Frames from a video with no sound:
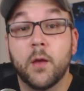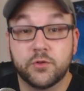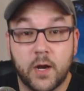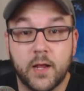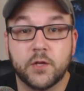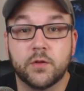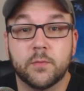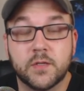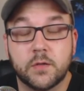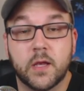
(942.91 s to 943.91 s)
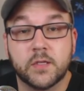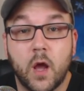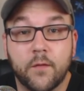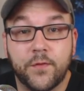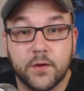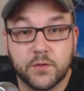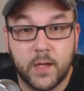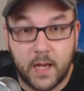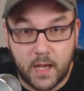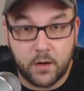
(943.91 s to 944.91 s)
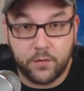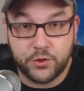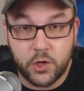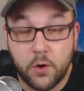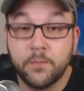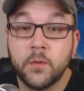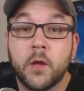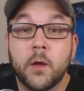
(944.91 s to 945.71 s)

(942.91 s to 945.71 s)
We'll try to get to them as often as we can on the show.